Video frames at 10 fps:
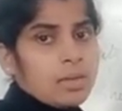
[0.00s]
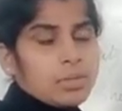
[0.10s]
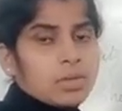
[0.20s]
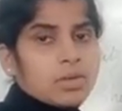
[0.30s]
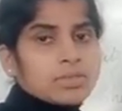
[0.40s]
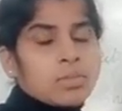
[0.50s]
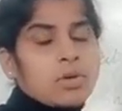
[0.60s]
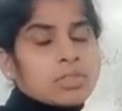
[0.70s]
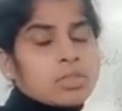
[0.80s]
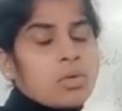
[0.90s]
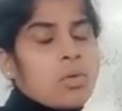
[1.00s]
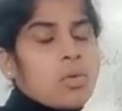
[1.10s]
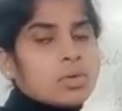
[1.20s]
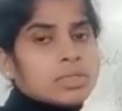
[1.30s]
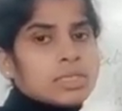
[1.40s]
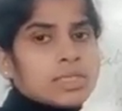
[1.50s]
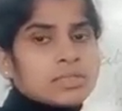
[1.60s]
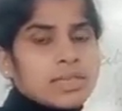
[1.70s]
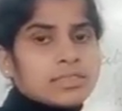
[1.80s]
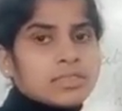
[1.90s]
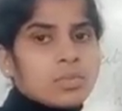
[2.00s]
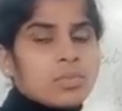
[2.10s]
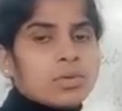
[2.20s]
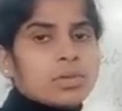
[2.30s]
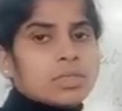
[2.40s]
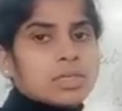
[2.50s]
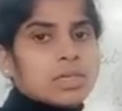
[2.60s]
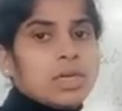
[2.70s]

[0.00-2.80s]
because most all the things that's a work